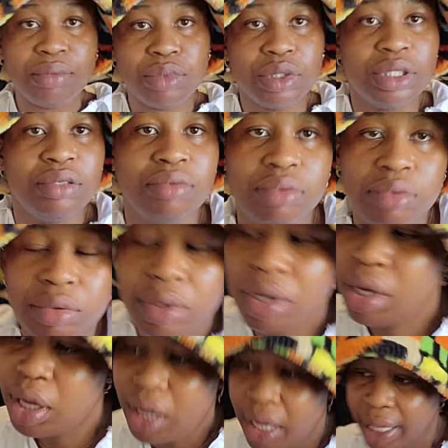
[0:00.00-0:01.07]
I'm not even
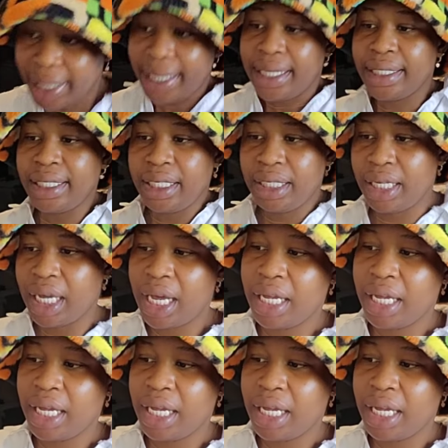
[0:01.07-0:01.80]
kidding.